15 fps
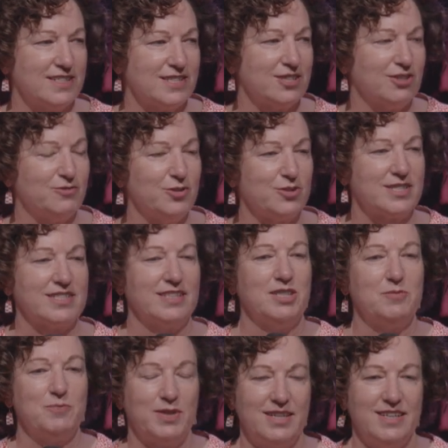And so if you're
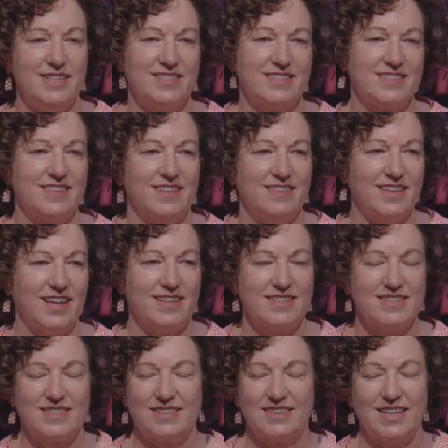seeing peace, then
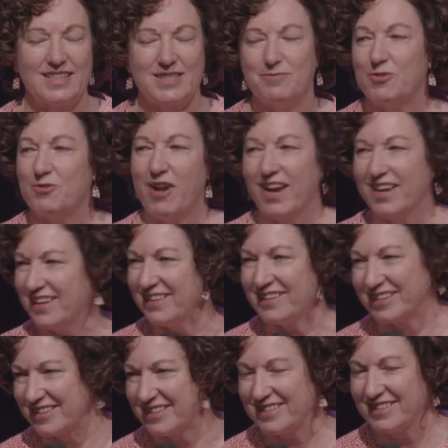that's
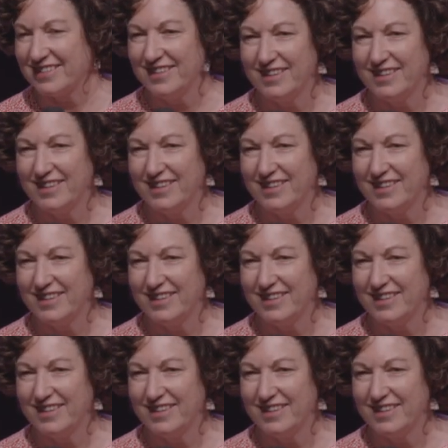miraculous.